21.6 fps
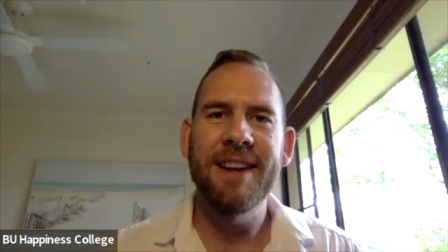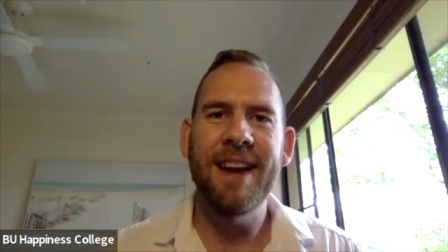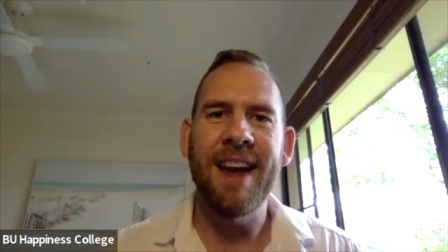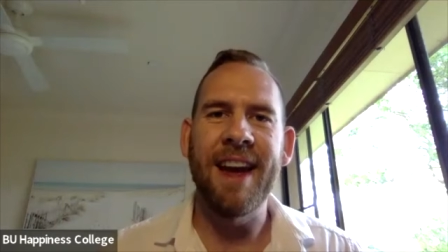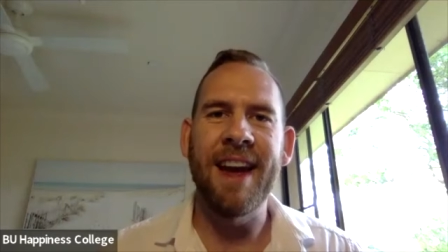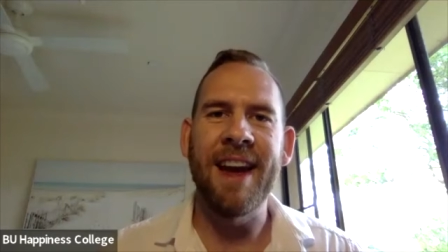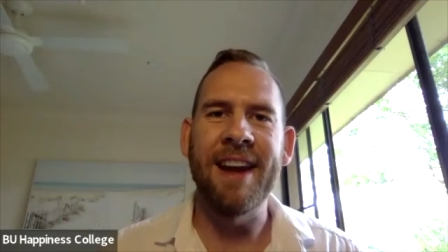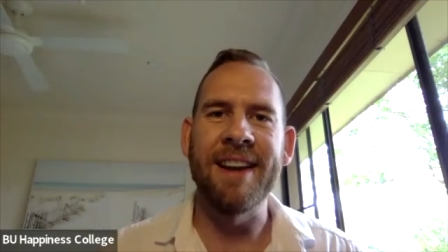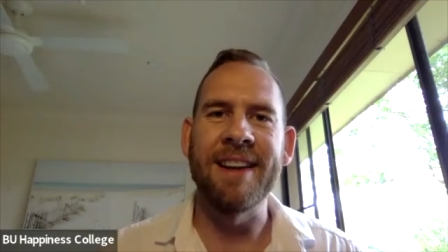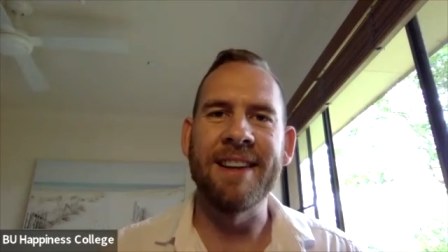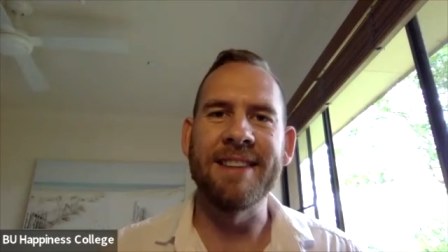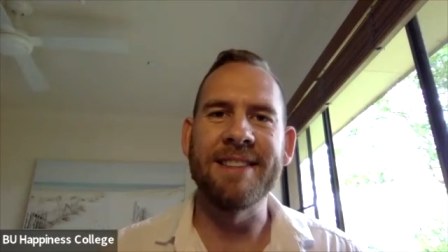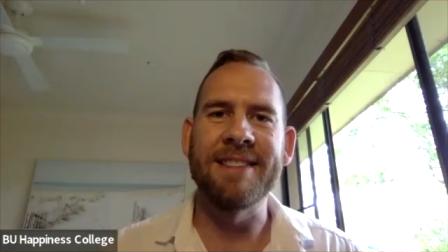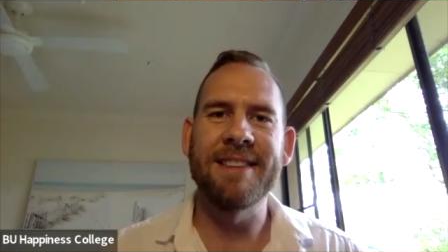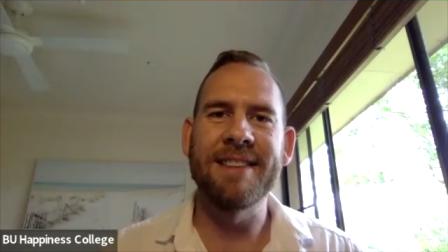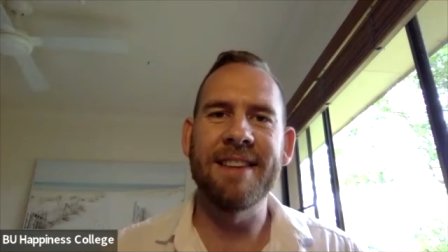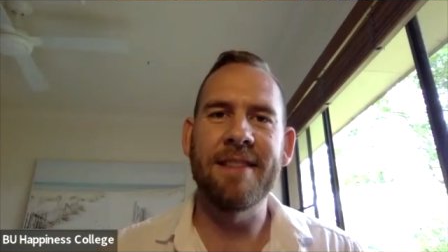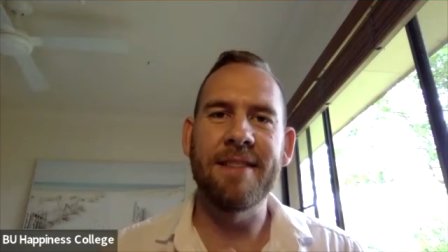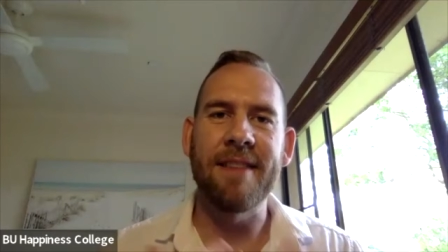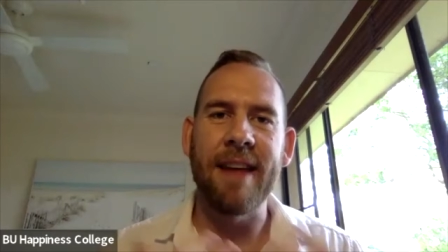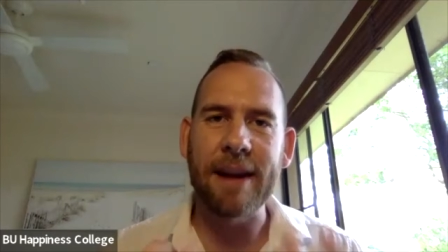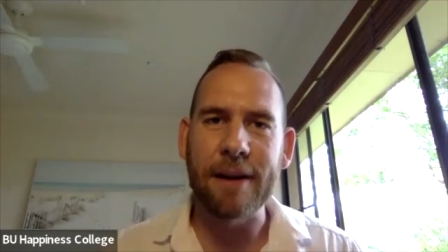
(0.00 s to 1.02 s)
And
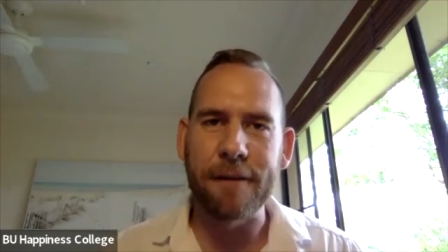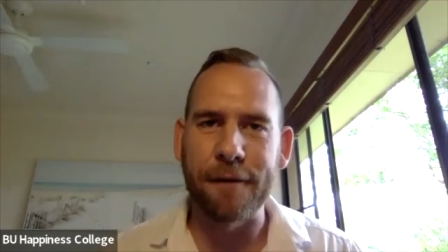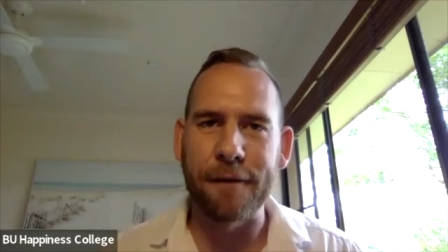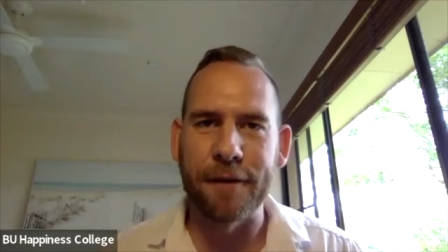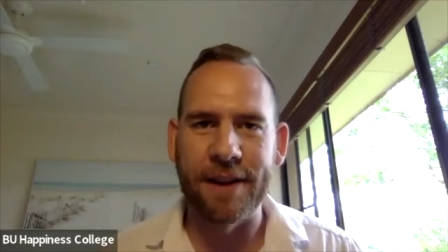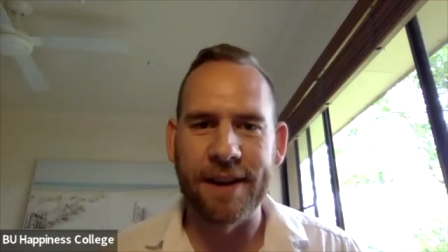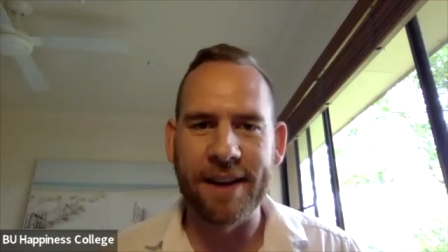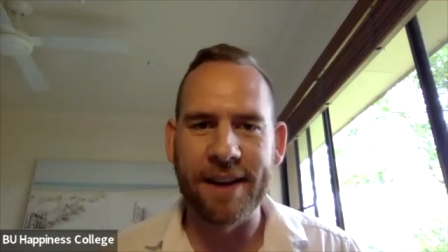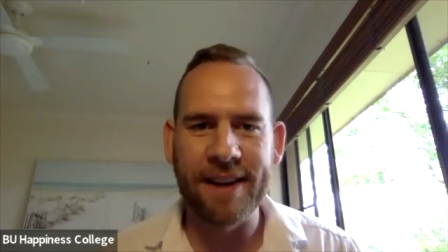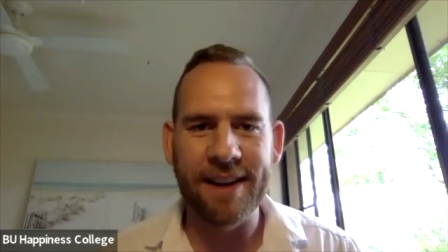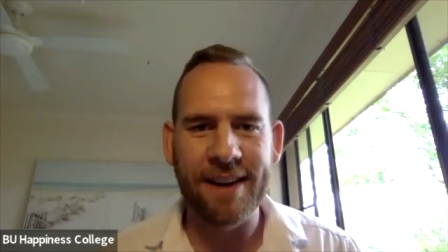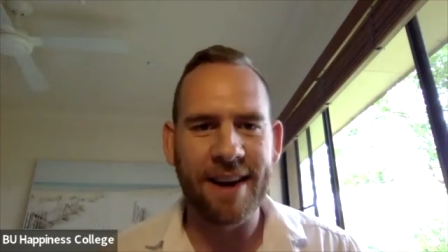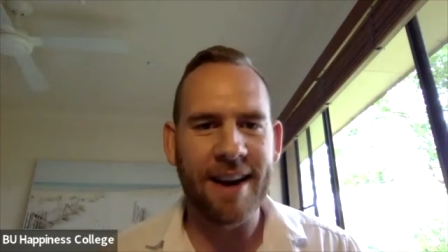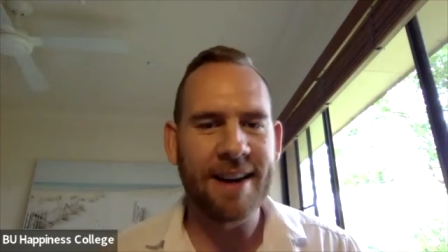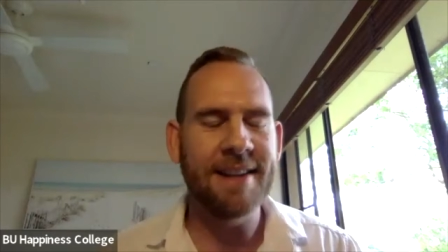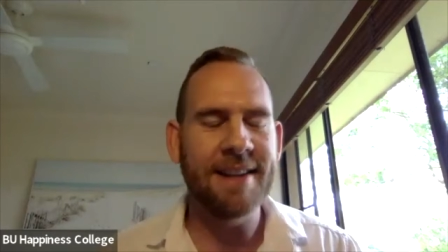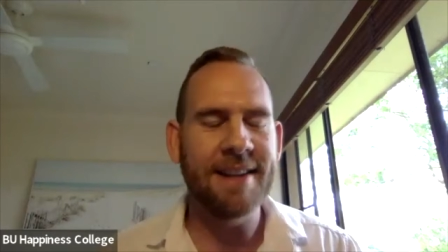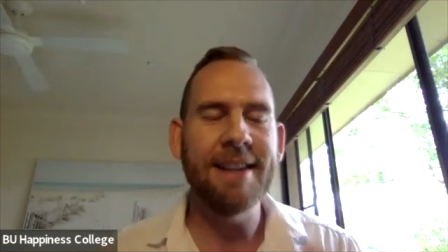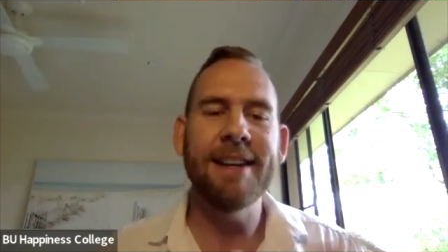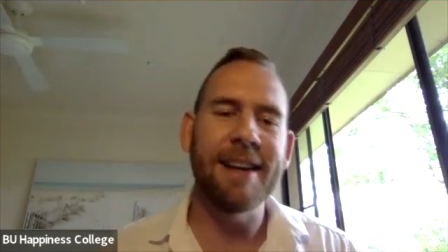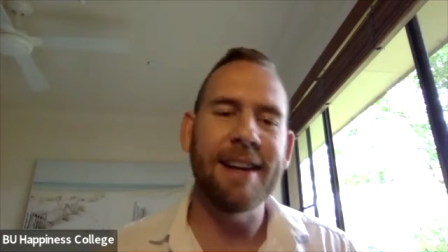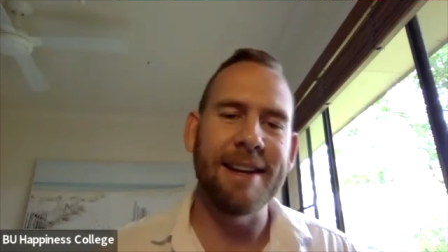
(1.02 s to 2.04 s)
thankfully, I
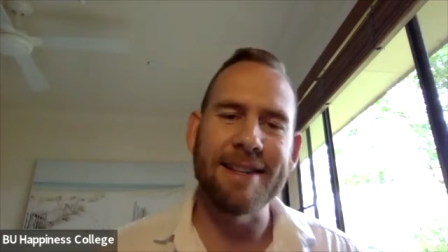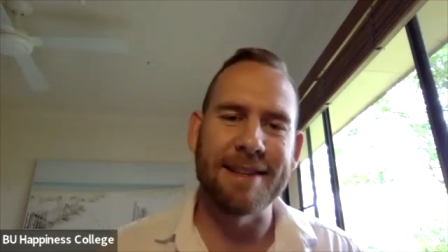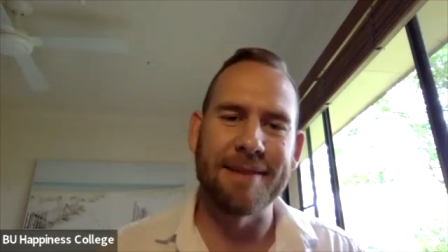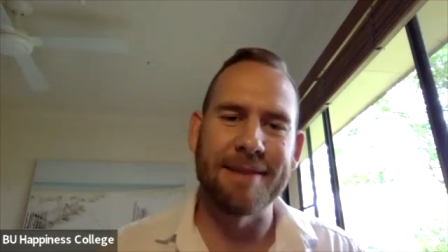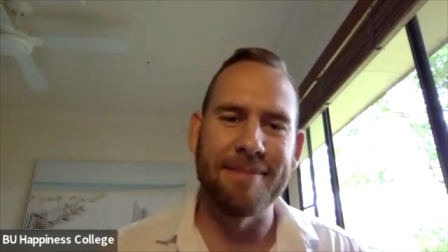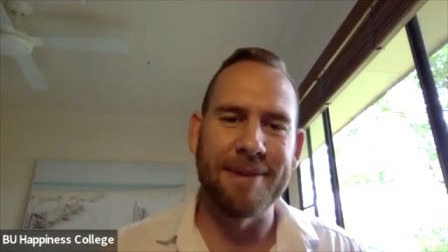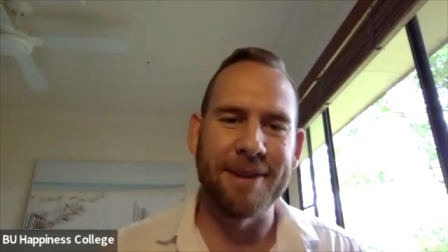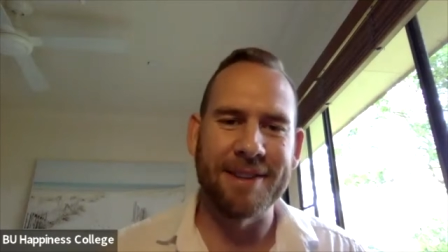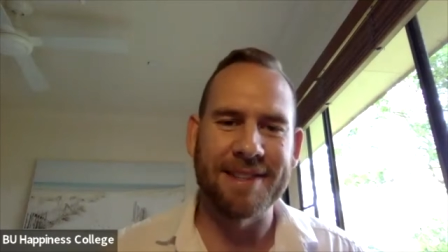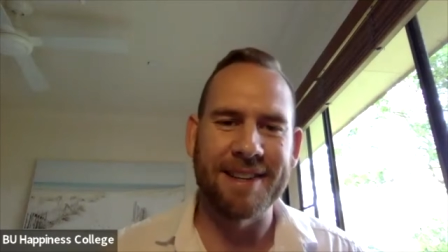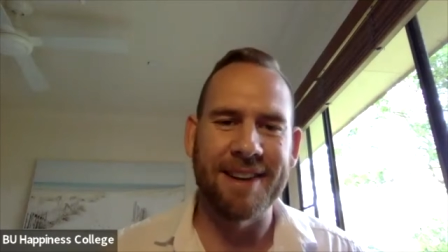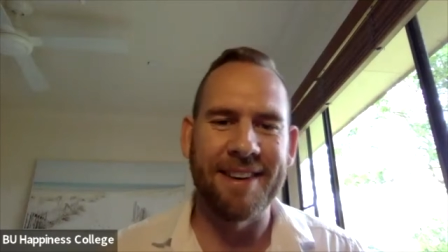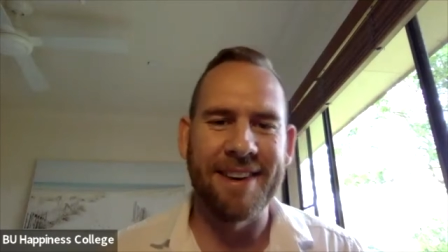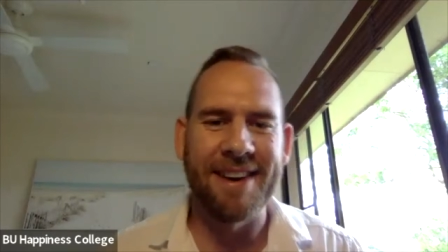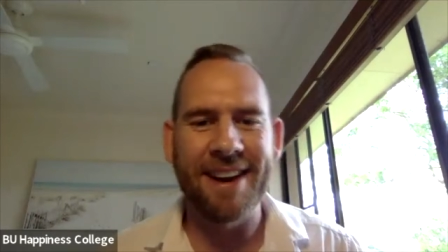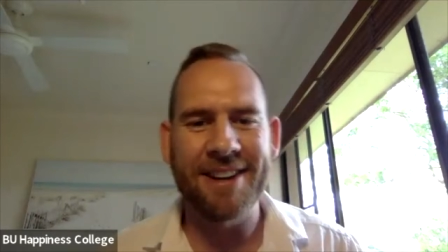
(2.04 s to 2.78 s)
didn't get into the military.